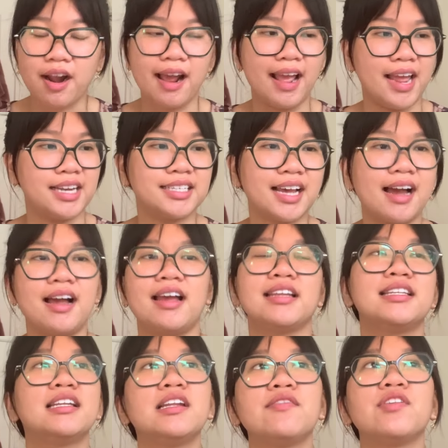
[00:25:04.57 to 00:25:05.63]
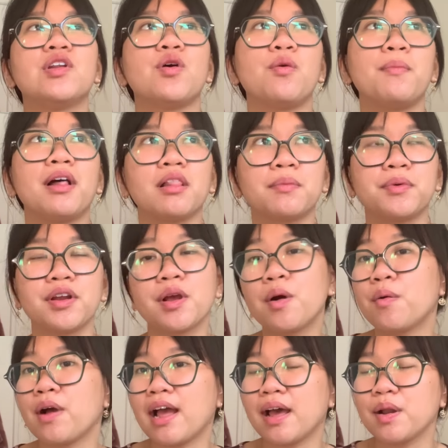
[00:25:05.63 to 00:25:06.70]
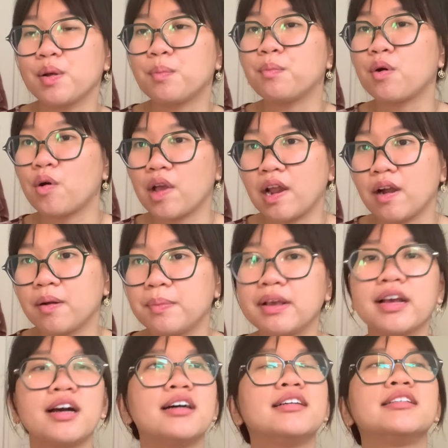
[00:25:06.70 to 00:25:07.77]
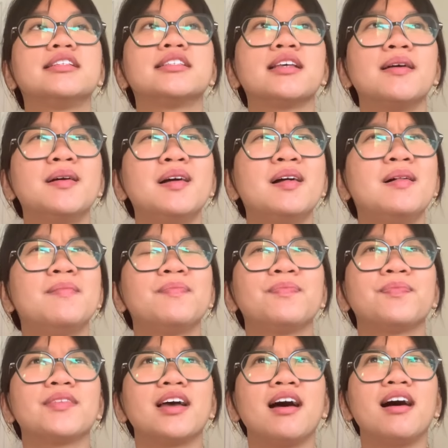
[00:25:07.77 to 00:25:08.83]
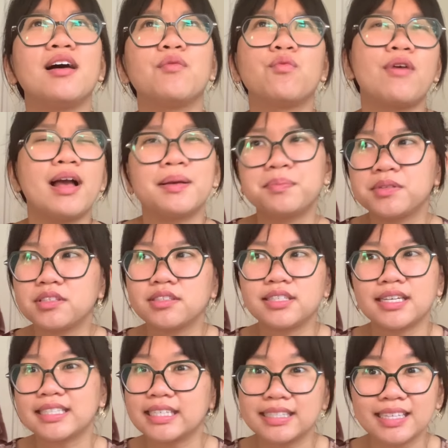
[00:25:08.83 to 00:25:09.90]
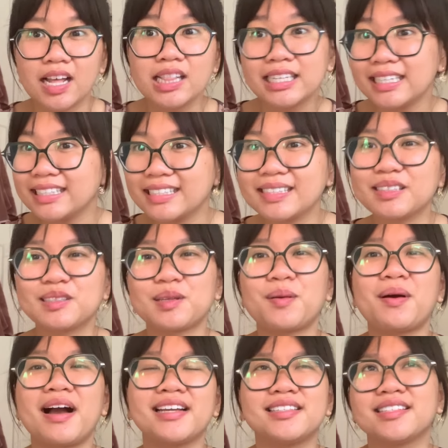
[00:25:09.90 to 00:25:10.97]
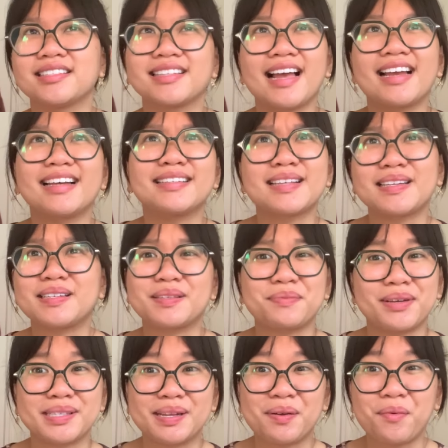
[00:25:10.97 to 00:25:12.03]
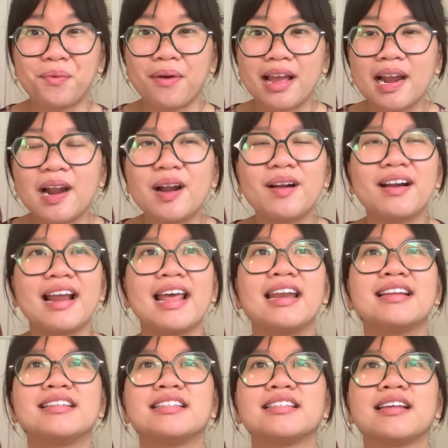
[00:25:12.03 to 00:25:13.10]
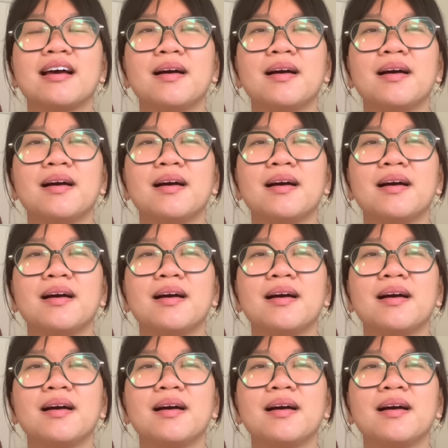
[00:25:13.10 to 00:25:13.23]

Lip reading: and I didn't even know Malabrigo had mohair because Webs doesn't sell it, so I guess I just wasn't aware. And